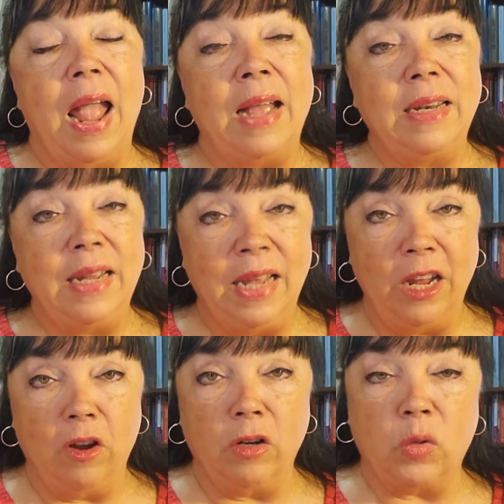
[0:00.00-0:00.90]
And
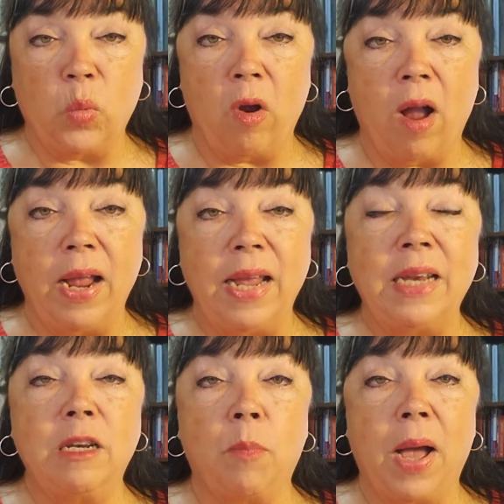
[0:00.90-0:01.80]
here's where I
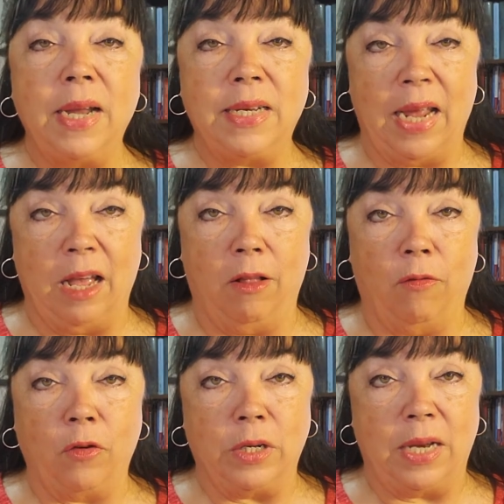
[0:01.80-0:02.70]
end my tale
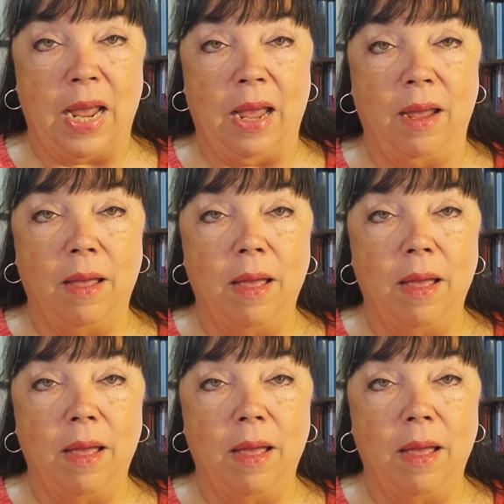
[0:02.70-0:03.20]
for today.